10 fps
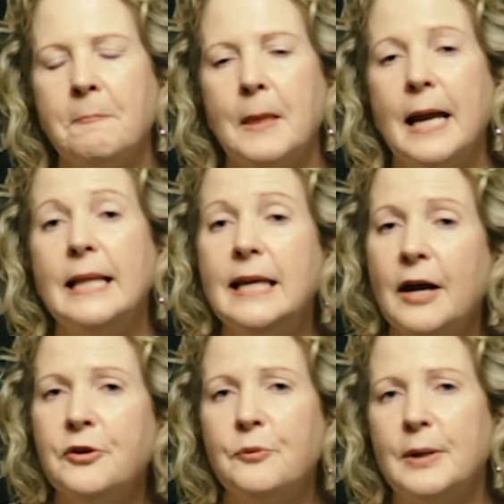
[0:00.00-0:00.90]
And the
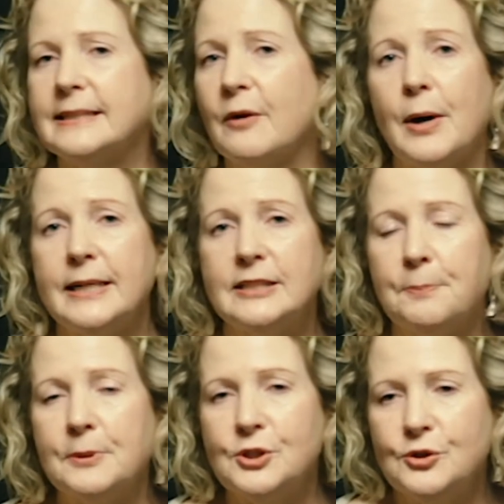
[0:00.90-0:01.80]
other was I wanted to
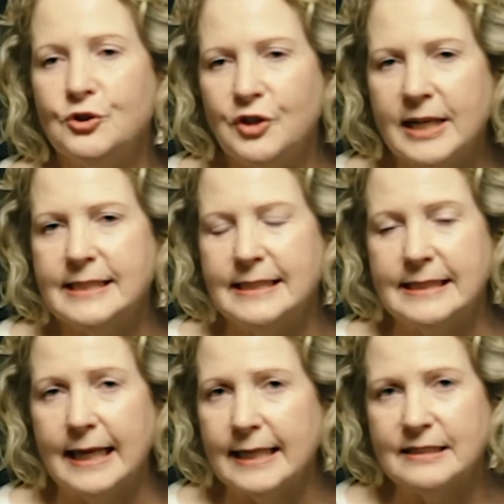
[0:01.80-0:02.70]
pursue justice
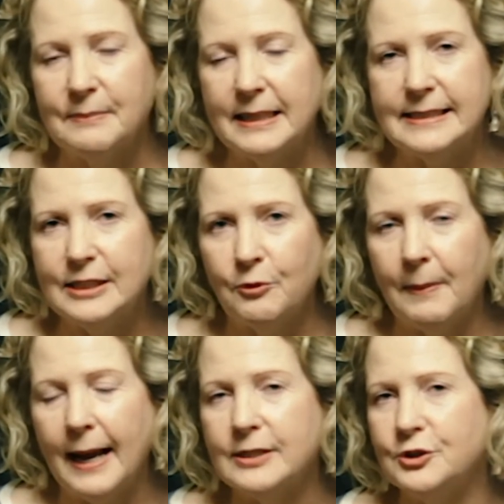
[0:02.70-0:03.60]
against my senior
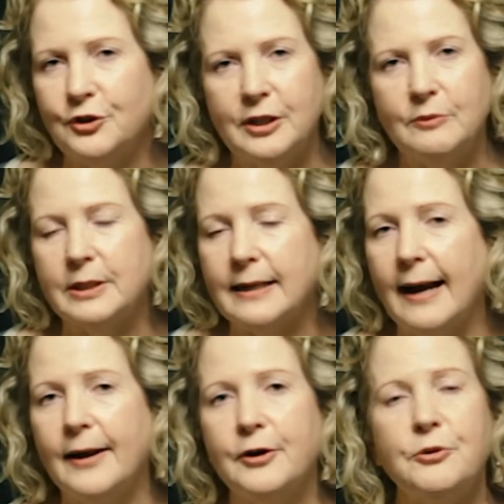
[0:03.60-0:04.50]
pastor. He'd
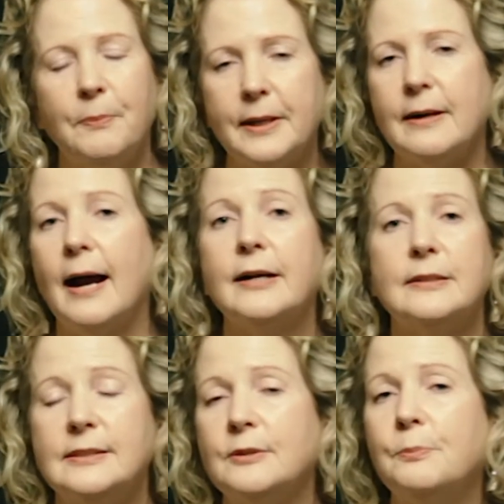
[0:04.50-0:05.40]
retired, but I could
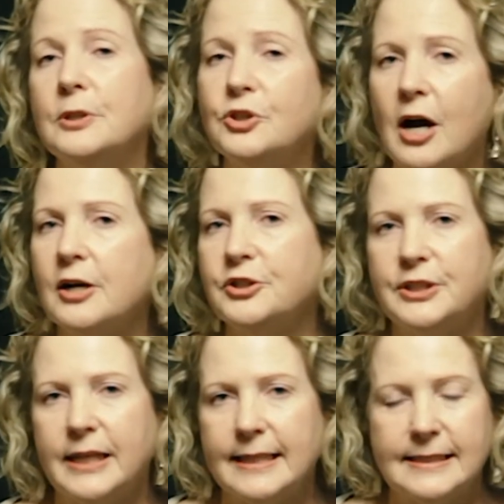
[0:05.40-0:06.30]
still bring charges
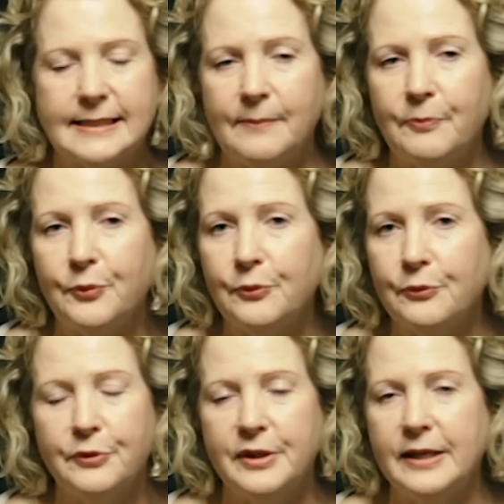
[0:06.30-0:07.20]
against him
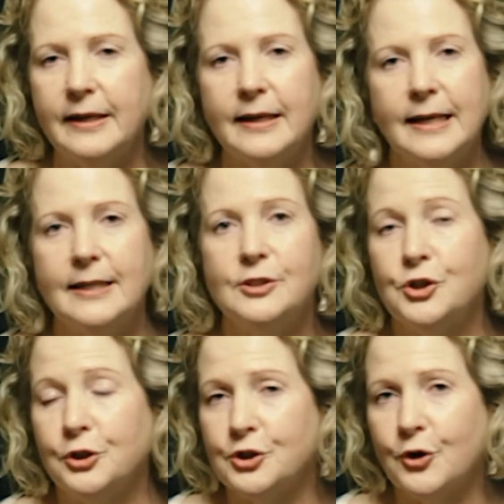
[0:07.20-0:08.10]
through the
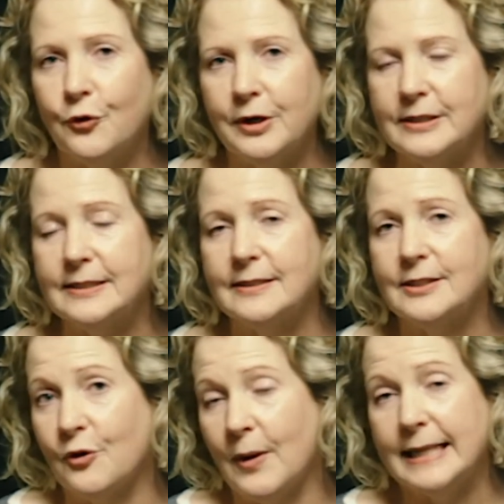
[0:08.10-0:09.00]
church courts.
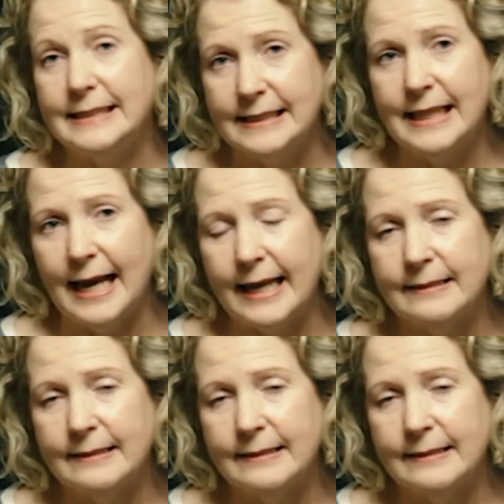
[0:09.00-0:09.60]
So I did that.